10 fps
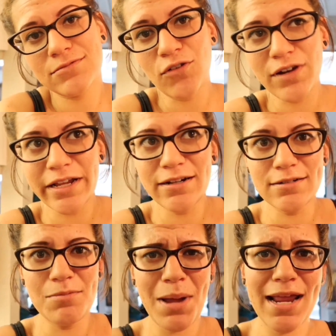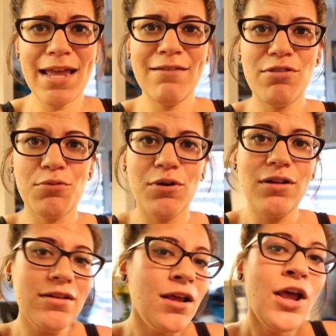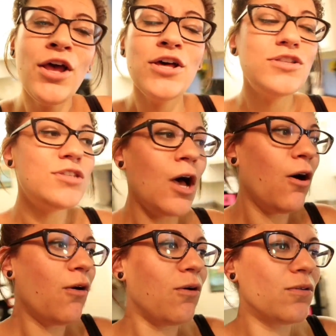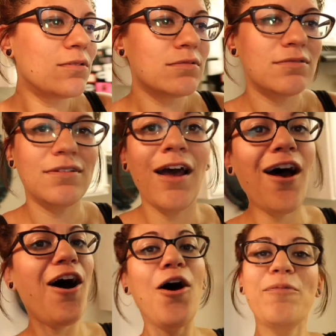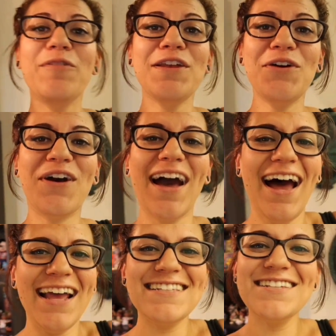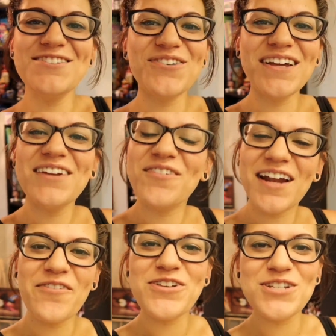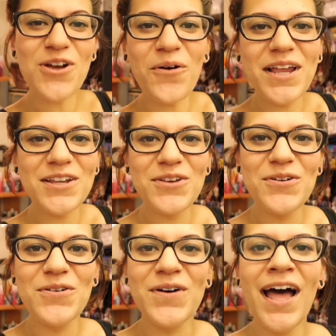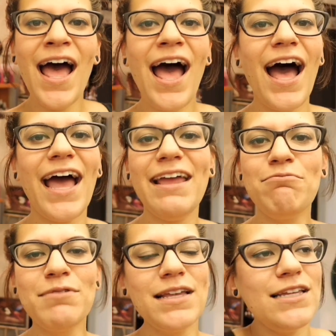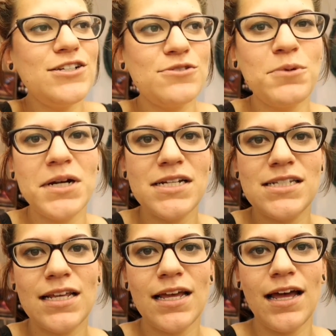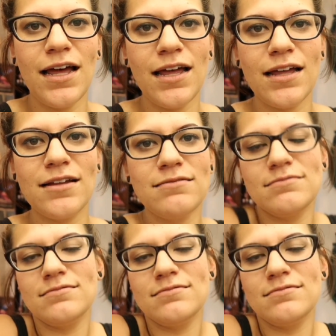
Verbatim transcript: over here on my end of the world. So hopefully you guys enjoyed what I was showing you. I really just wanted to